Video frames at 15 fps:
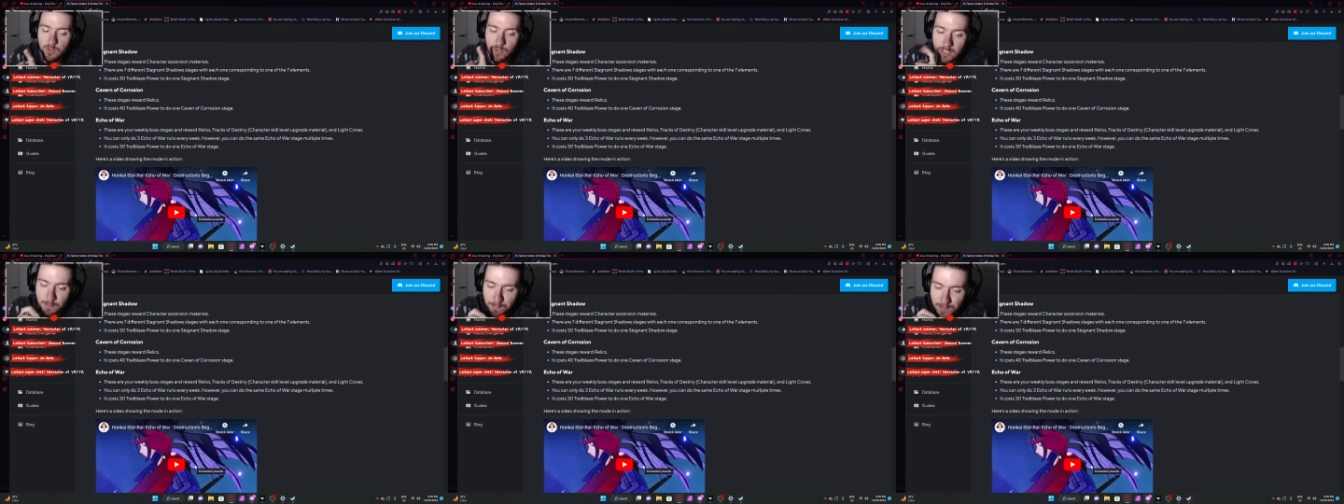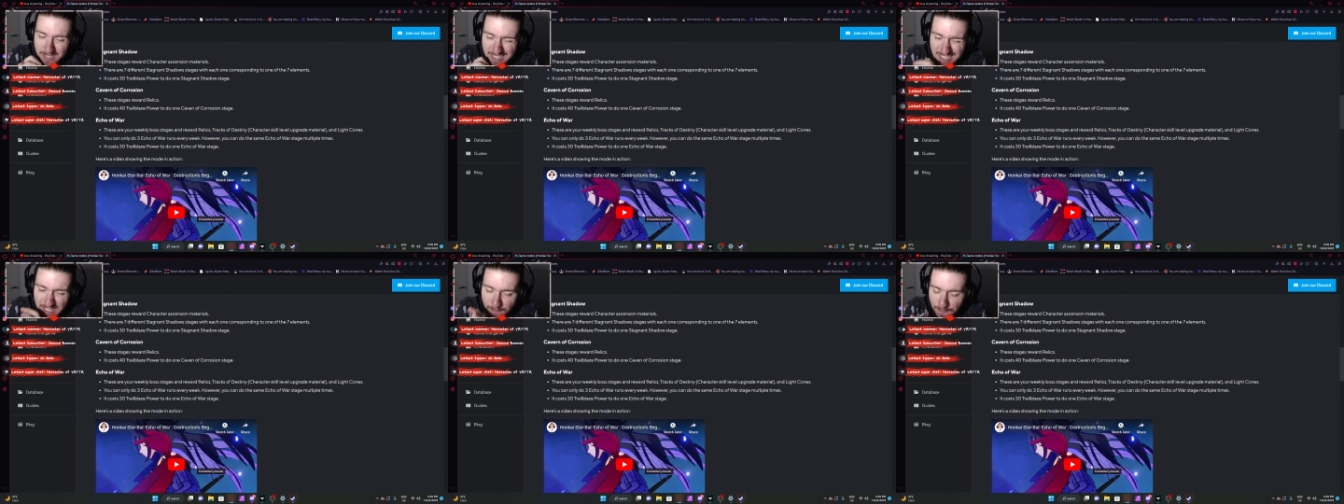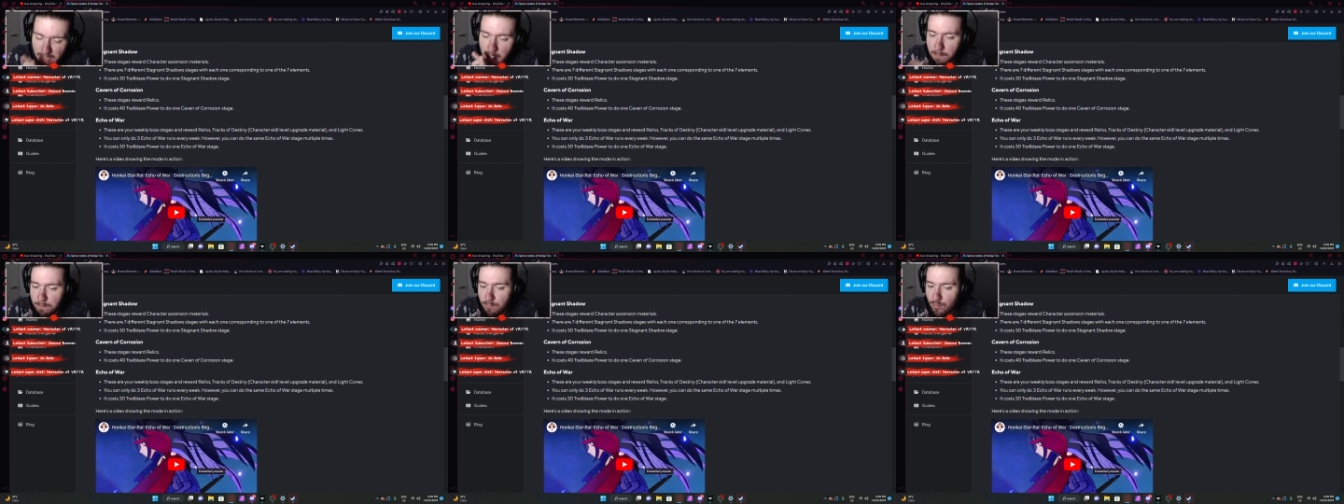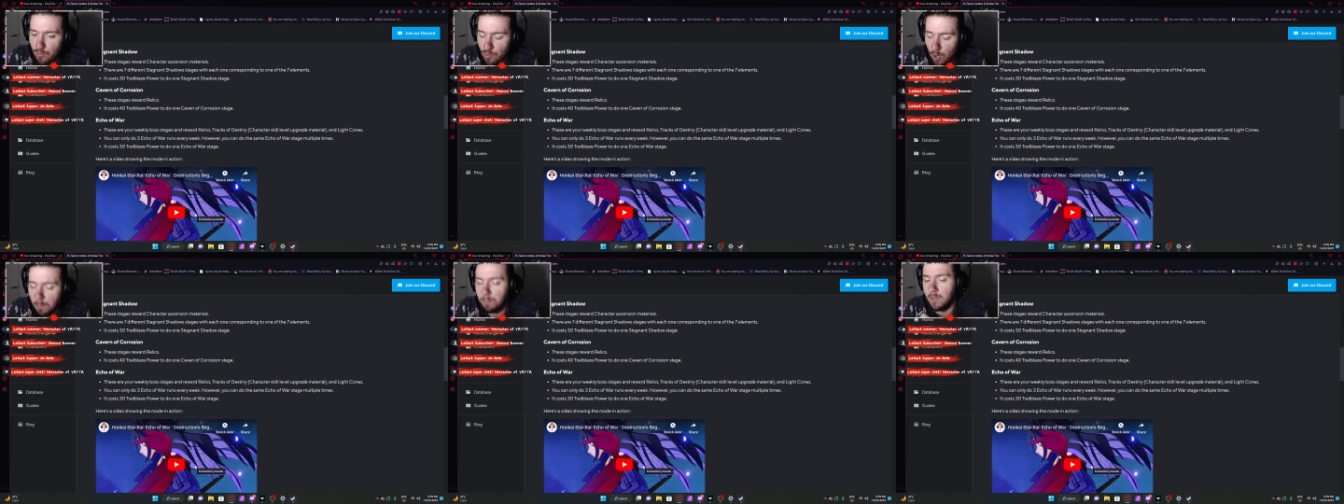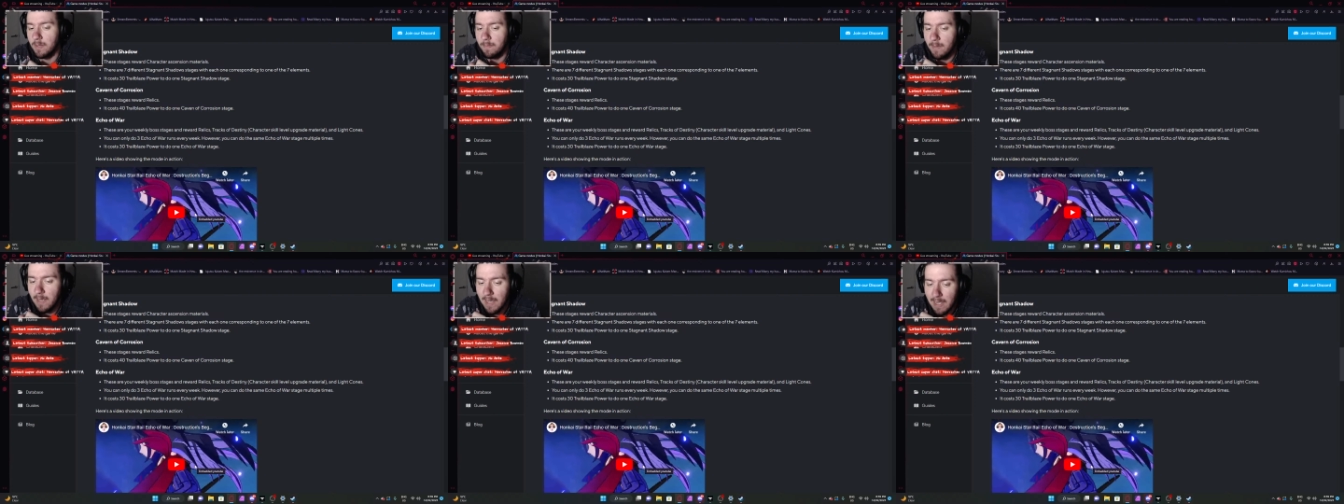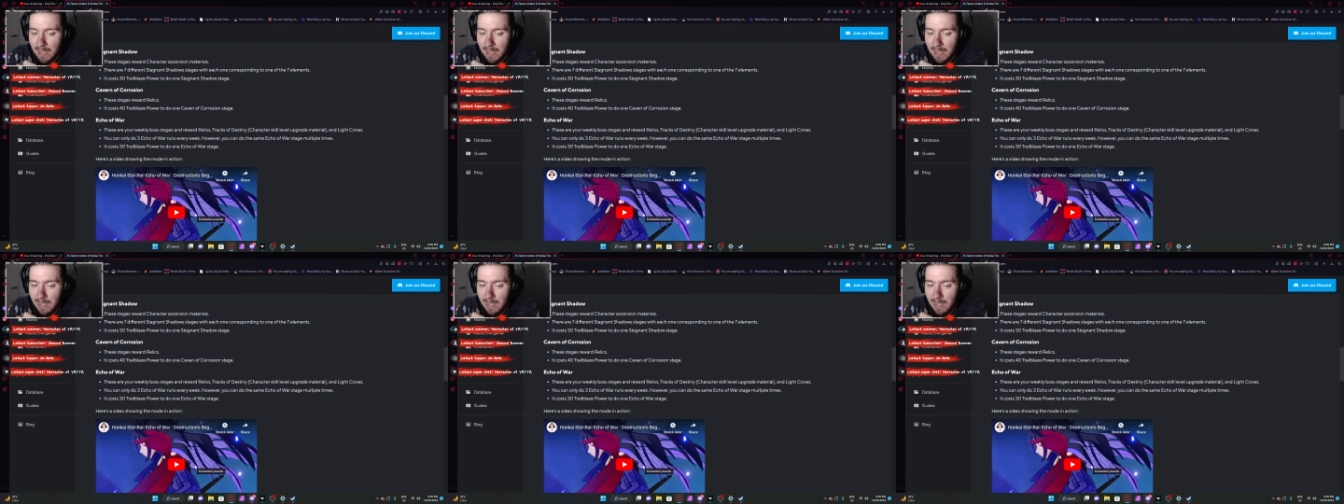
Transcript: a specific problem